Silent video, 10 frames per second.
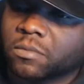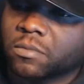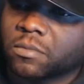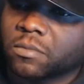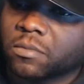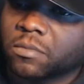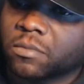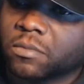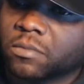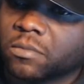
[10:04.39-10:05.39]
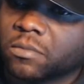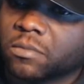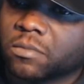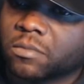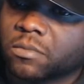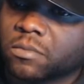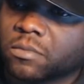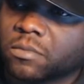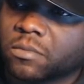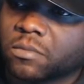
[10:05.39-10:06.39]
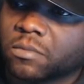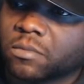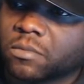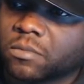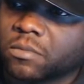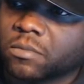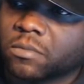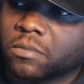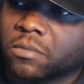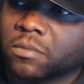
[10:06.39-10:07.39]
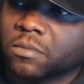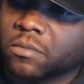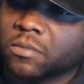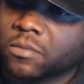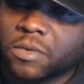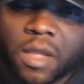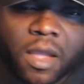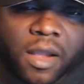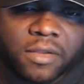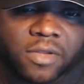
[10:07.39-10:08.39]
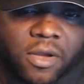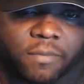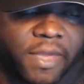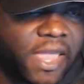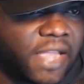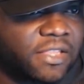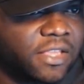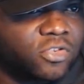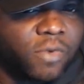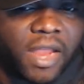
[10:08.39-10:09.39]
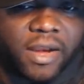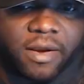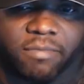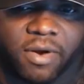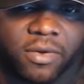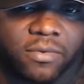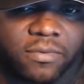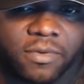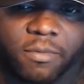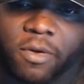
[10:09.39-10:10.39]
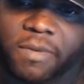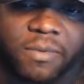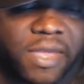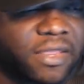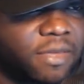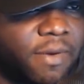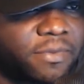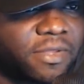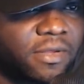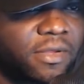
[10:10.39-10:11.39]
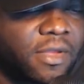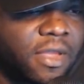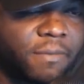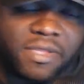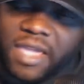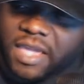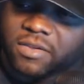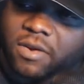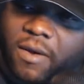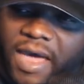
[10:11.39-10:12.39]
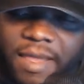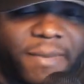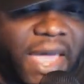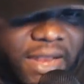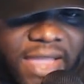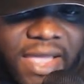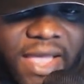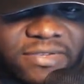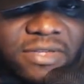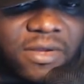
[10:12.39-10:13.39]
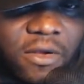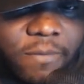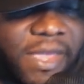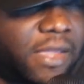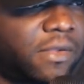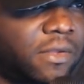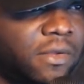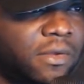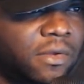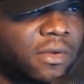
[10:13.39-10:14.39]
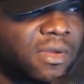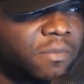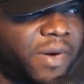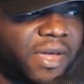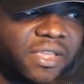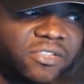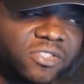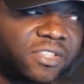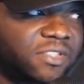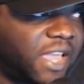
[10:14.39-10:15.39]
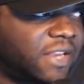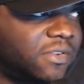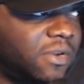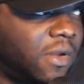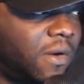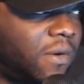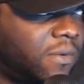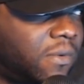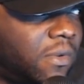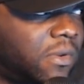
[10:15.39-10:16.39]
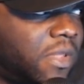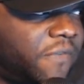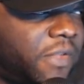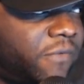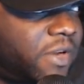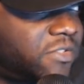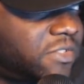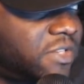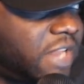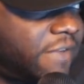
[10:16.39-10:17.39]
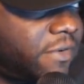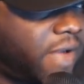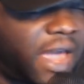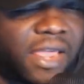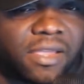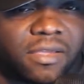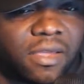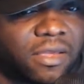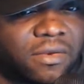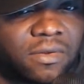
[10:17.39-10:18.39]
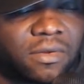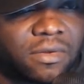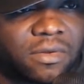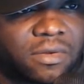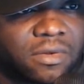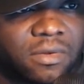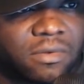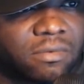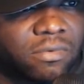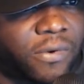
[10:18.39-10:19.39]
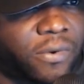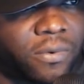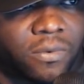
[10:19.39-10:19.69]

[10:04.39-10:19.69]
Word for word: my coaches and everyone, my family. All right, Dogboe, they had to get you out of there, bro. Come on, man, we got to keep up with the. But yeah, I mean, I like Isaac Dogboe, but it's just that if he runs into Navarrete again, whew,